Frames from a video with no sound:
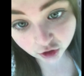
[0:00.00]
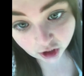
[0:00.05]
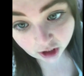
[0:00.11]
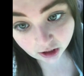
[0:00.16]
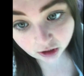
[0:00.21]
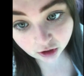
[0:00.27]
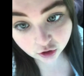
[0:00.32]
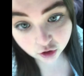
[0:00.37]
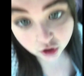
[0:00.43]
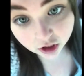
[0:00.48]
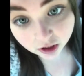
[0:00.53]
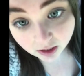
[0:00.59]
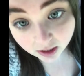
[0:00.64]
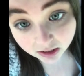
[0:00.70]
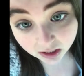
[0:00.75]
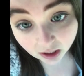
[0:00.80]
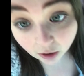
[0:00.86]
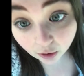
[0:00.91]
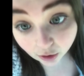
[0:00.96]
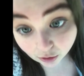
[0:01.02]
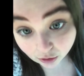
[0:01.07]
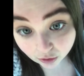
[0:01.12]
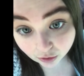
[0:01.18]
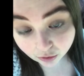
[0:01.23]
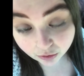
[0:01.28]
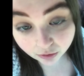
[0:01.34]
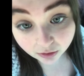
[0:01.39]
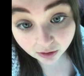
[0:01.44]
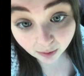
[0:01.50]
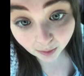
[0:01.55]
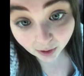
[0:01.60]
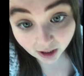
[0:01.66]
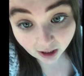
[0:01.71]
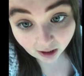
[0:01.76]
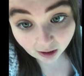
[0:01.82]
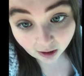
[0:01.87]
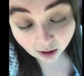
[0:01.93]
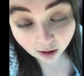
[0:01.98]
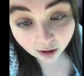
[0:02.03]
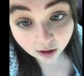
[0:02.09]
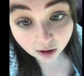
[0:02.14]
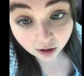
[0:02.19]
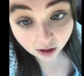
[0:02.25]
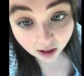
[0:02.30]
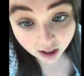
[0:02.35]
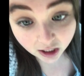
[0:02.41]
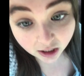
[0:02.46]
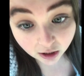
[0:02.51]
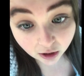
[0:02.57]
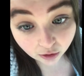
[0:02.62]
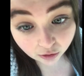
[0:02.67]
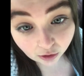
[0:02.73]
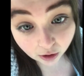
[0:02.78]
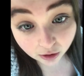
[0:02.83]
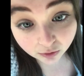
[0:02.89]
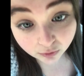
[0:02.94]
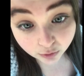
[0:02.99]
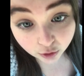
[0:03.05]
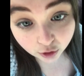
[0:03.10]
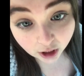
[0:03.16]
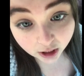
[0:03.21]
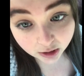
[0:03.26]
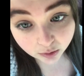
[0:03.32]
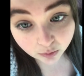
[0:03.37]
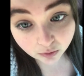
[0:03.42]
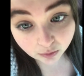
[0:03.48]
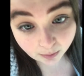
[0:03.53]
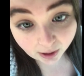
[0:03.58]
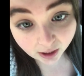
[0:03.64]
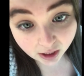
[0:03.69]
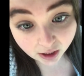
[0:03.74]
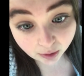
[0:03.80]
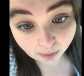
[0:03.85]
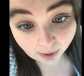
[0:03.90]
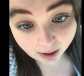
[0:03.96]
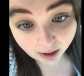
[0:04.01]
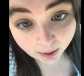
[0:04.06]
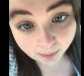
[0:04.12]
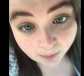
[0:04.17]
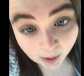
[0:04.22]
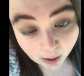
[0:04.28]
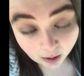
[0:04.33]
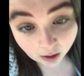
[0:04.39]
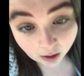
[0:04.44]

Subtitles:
changed, that's how you can eliminate a lot of stress with money, right?